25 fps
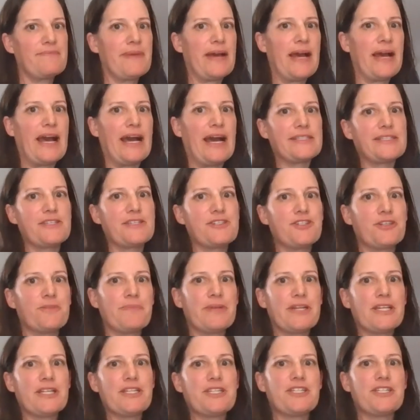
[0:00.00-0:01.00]
passenger
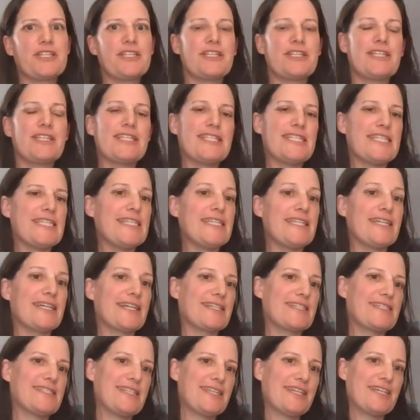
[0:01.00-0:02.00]
pigeon
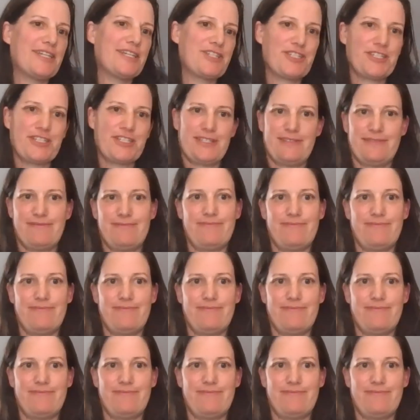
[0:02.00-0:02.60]
de-extinction